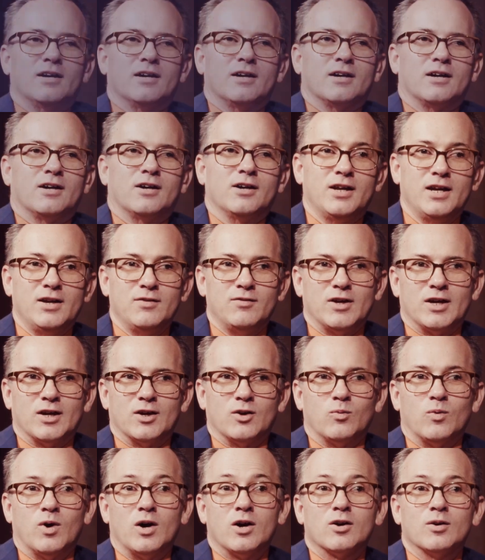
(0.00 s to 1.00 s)
Good evening
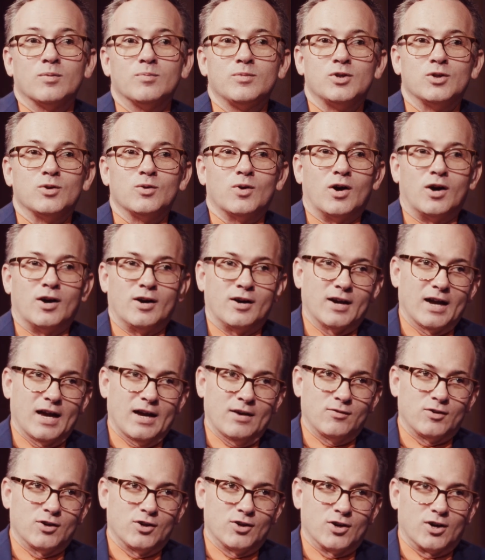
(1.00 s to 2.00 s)
and welcome to Art
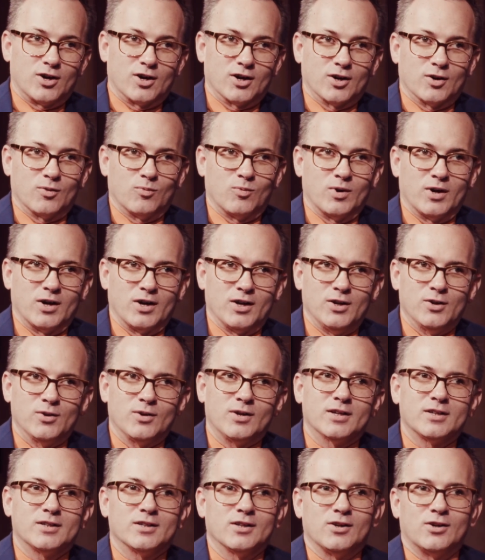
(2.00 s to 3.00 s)
After Dark, where you
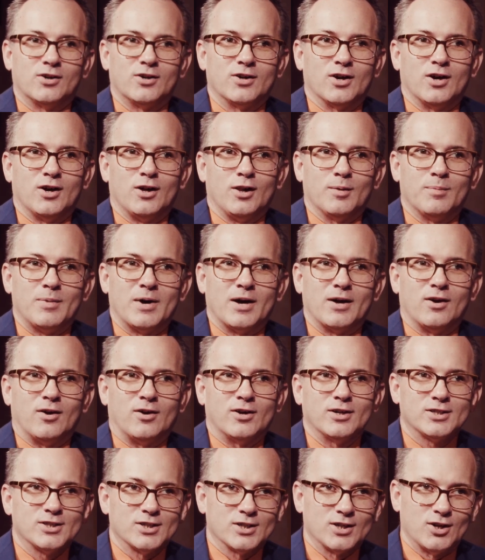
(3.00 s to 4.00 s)
get to learn all about
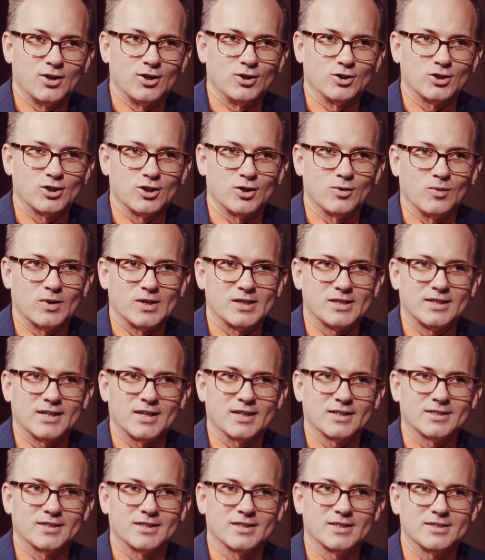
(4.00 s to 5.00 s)
arts and culture in West
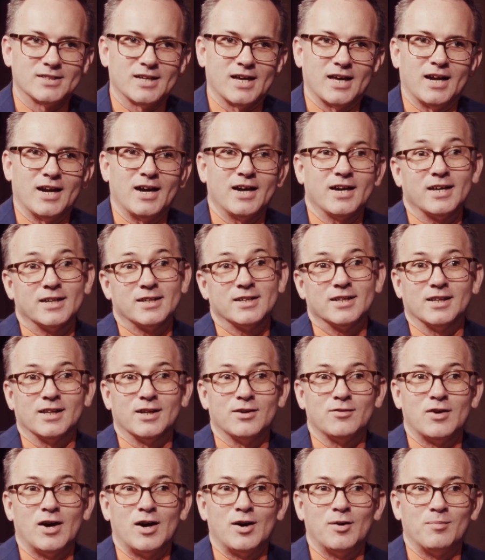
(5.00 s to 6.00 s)
Texas, and I get to
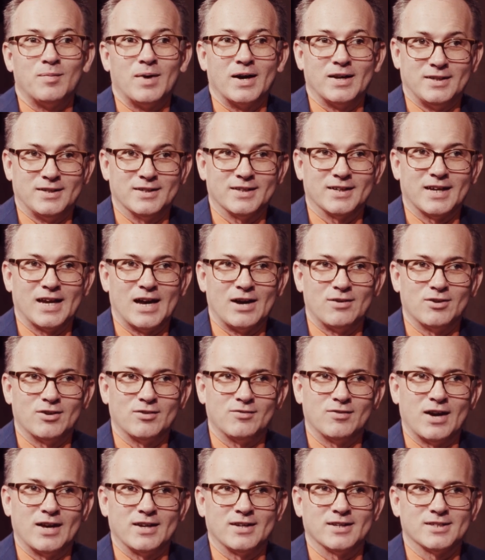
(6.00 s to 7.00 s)
live out my Dick Cavett
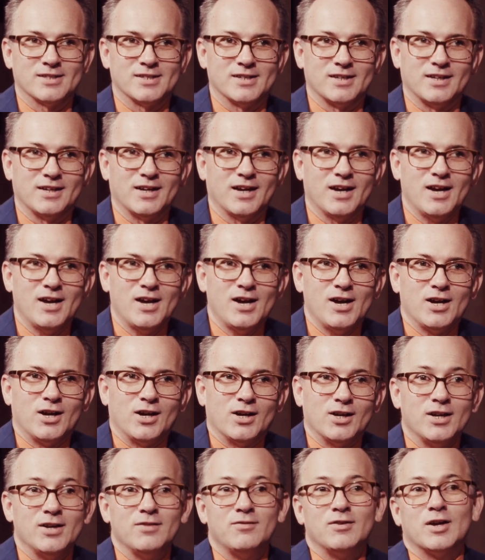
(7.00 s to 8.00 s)
fantasy.
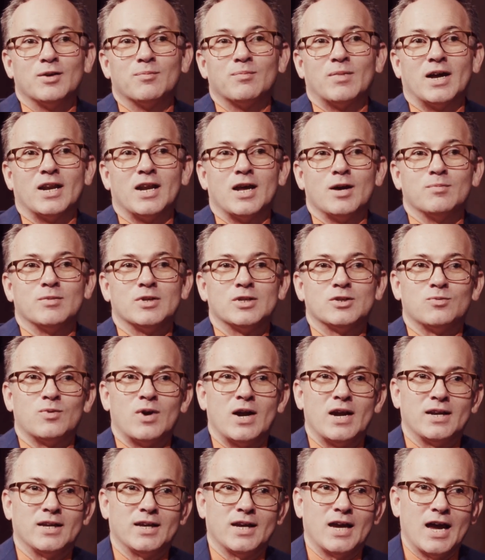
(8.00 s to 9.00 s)
Good evening, my name is
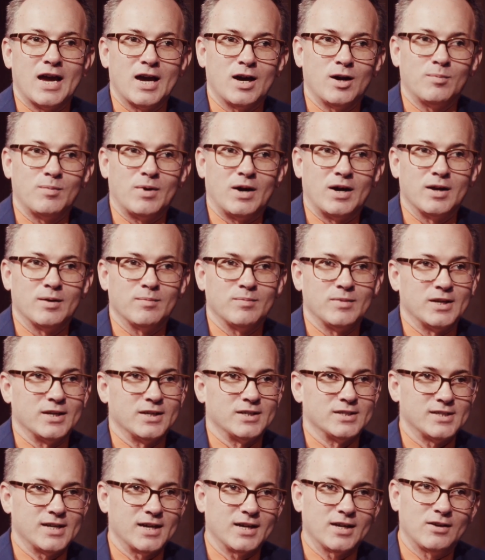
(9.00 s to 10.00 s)
Randy Ham. I am the
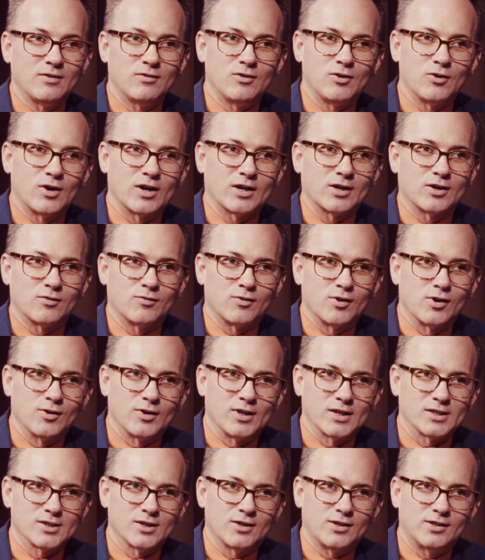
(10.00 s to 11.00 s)
Executive Director for
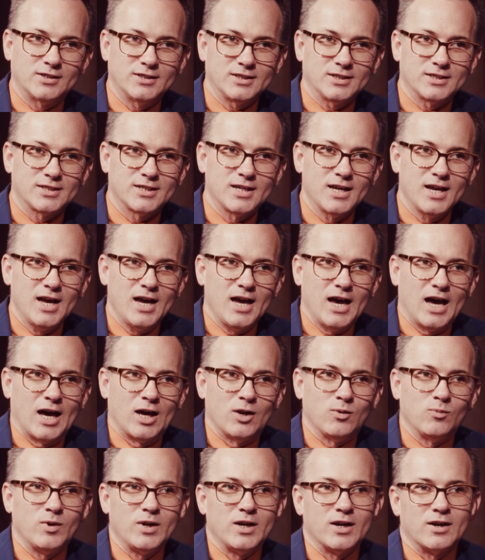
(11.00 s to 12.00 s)
Odessa Arts,
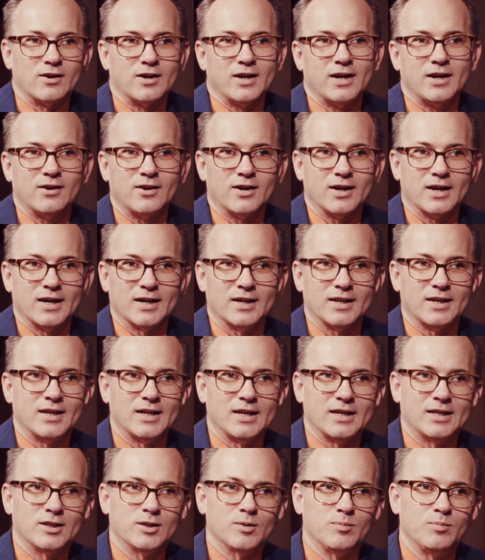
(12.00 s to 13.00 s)
and we are here again
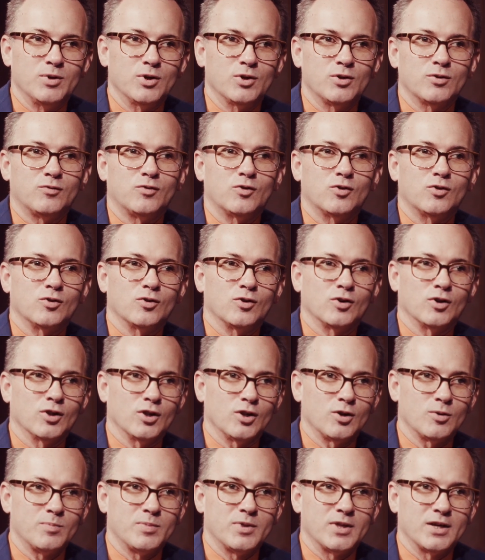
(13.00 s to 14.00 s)
in the beautiful
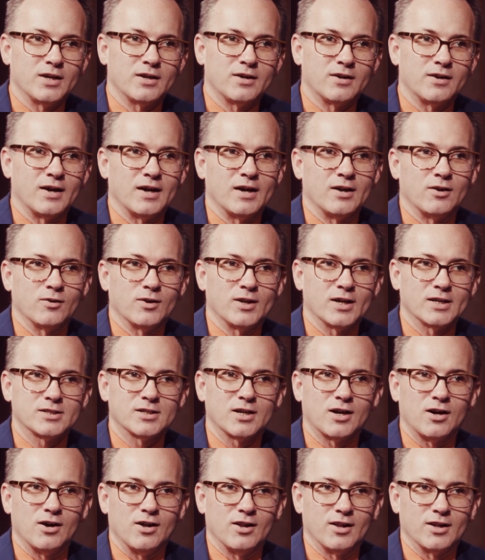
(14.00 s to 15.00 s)
Globe Theater at
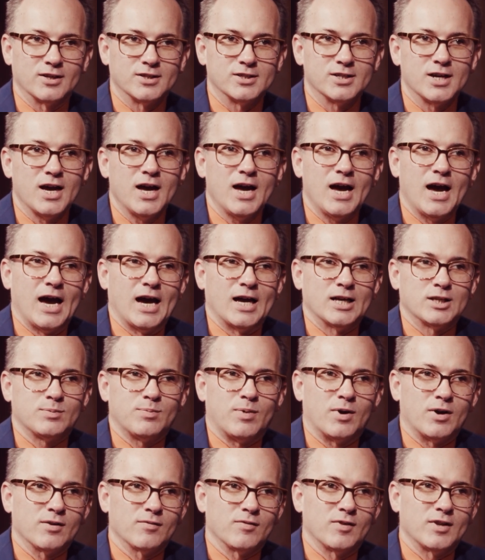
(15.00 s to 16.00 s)
Odessa College as
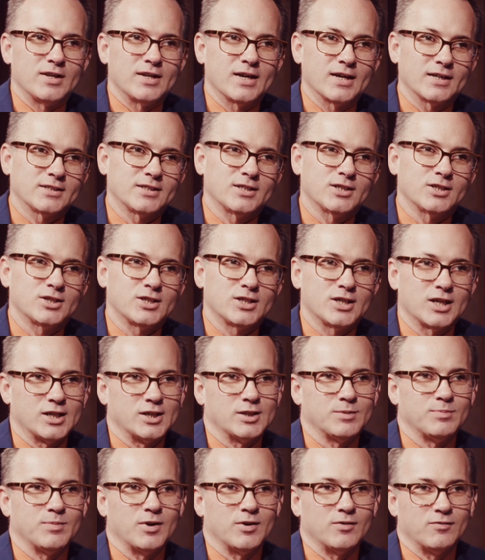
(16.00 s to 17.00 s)
part of the Texas
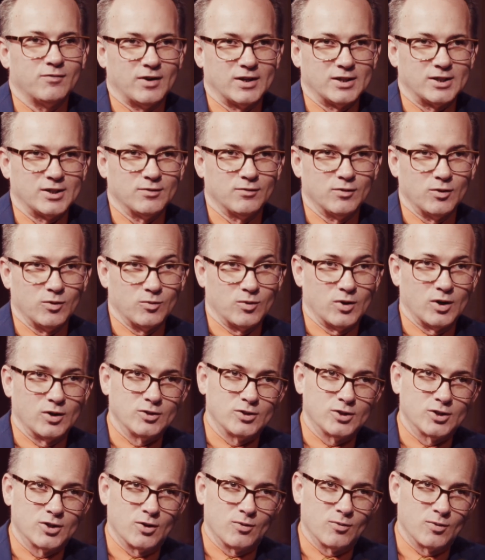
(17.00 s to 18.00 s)
Shakespeare Festival
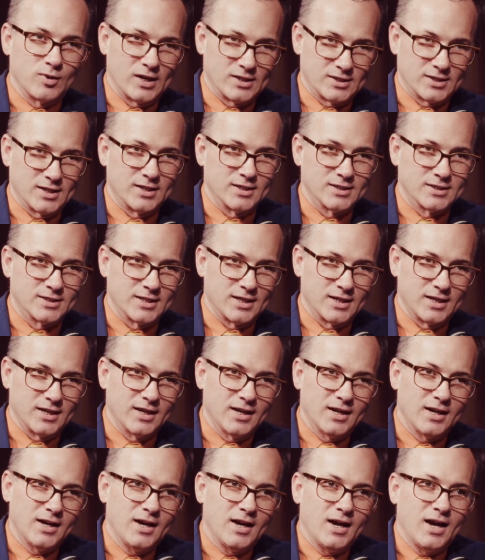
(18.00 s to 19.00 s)
Roadshow residency.
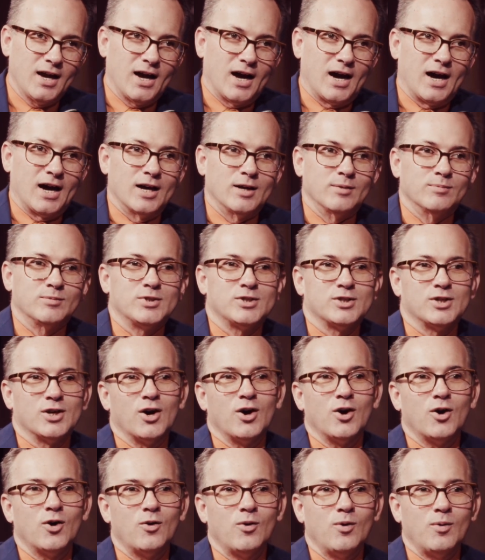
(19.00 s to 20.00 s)
I am
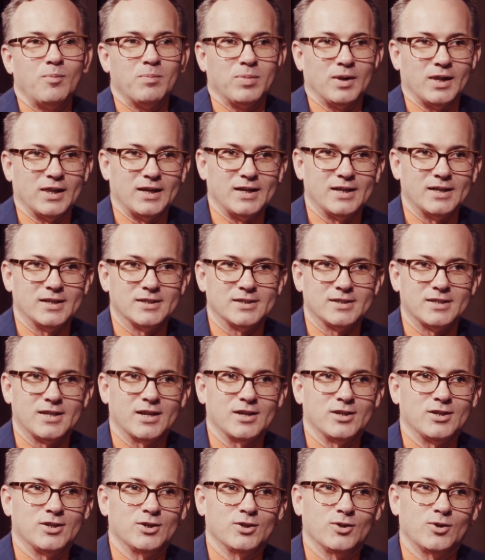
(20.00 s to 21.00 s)
so pleased
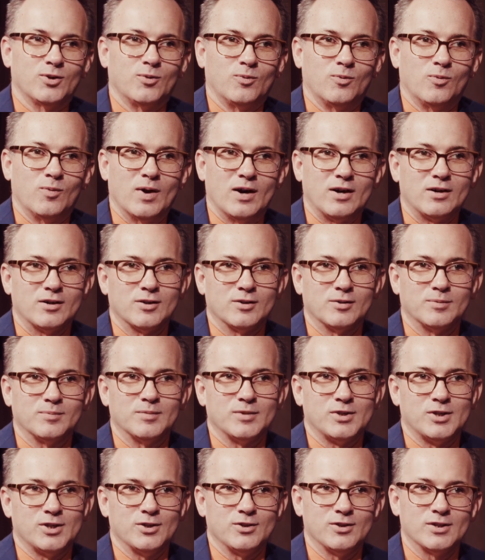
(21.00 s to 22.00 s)
to
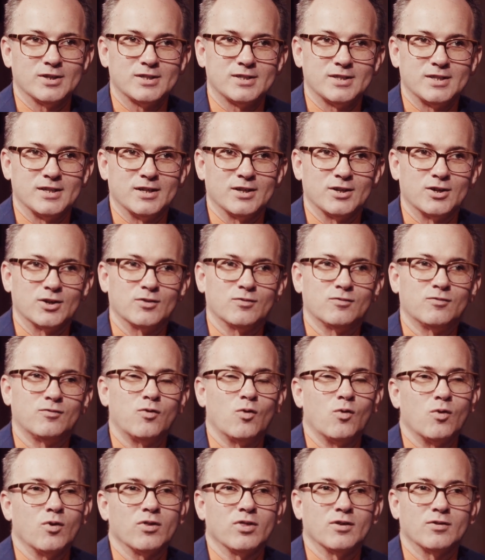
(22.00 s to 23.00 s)
welcome to this theater
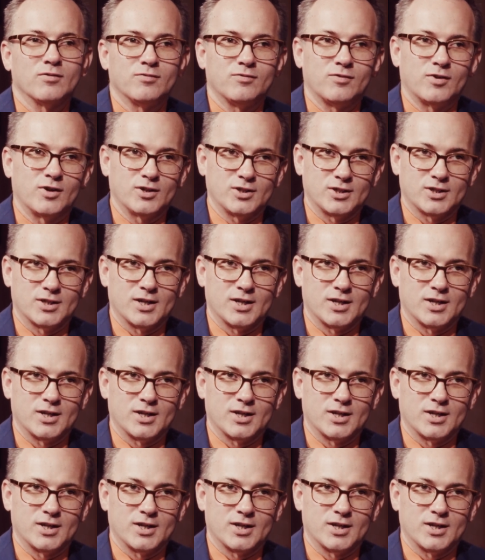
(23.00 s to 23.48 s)
for the first